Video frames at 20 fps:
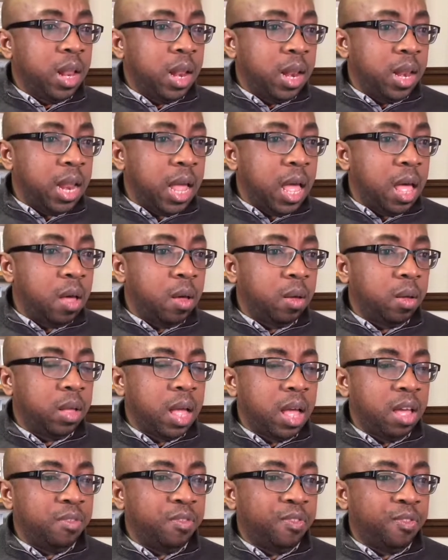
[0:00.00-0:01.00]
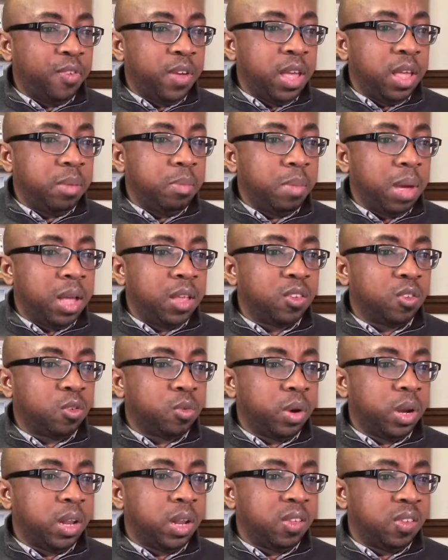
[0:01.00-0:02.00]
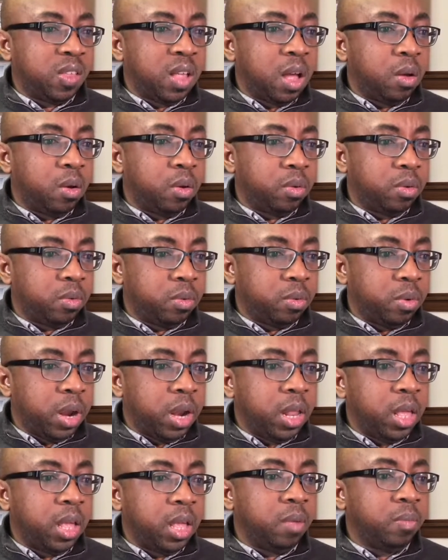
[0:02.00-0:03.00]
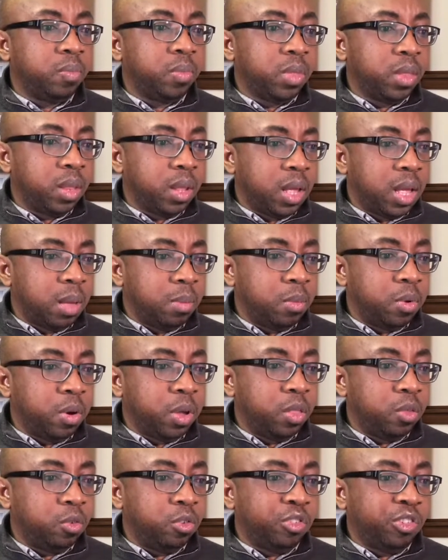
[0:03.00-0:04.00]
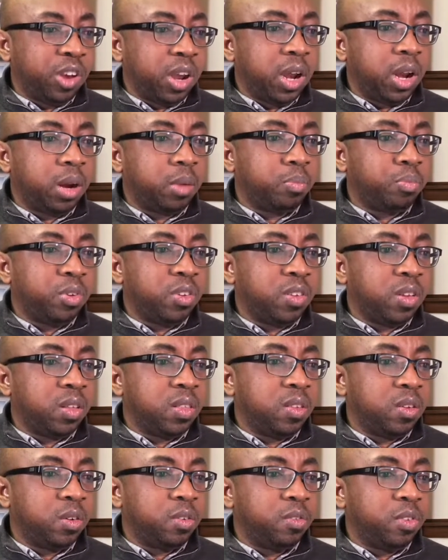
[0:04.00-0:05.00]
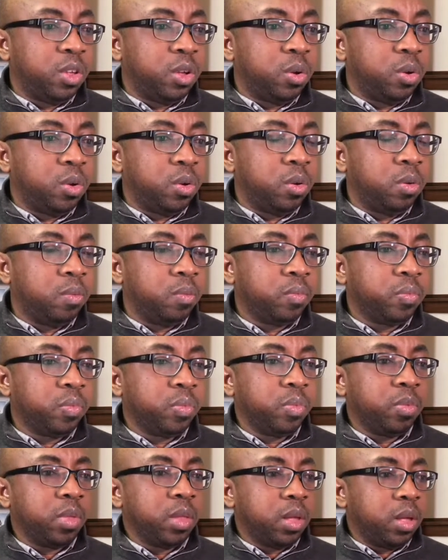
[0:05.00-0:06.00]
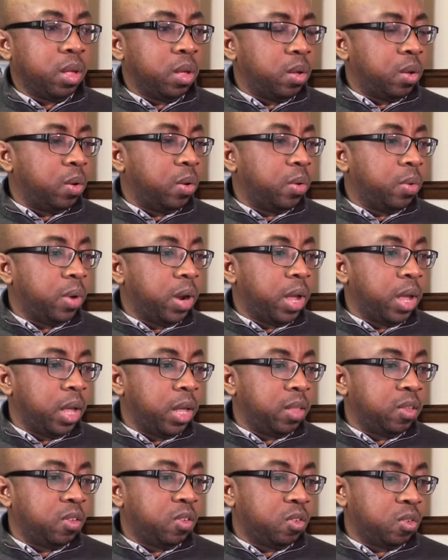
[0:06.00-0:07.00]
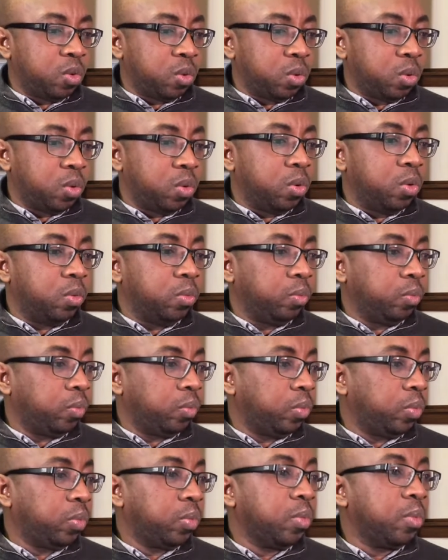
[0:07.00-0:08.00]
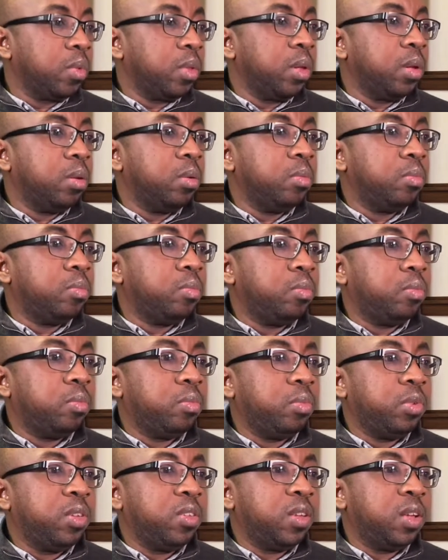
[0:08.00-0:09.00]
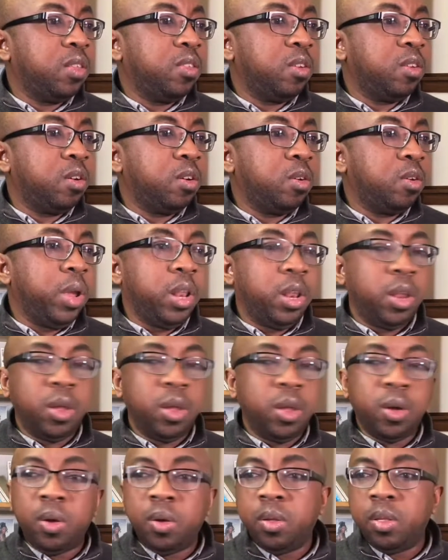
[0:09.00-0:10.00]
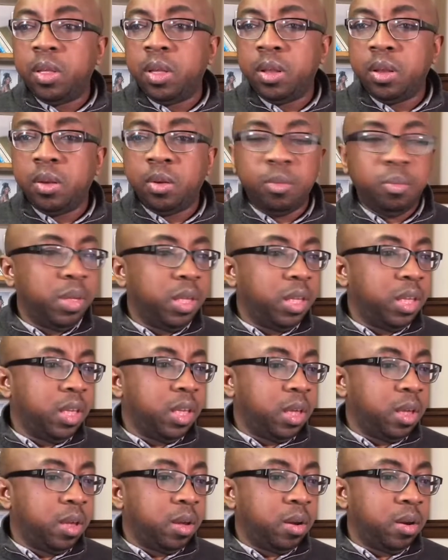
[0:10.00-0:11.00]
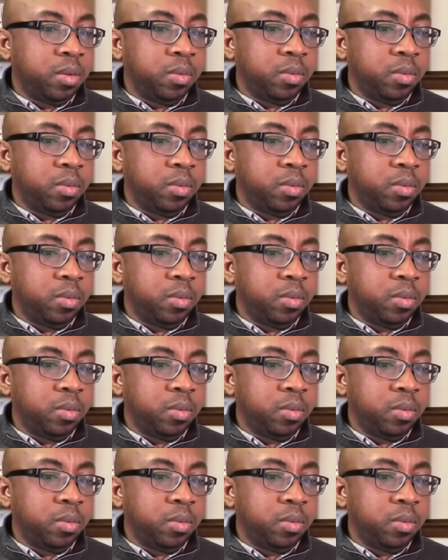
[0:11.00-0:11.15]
now I think my screen is now ready. I'm going to share presenter view. All right, so presenter window, it'll be here.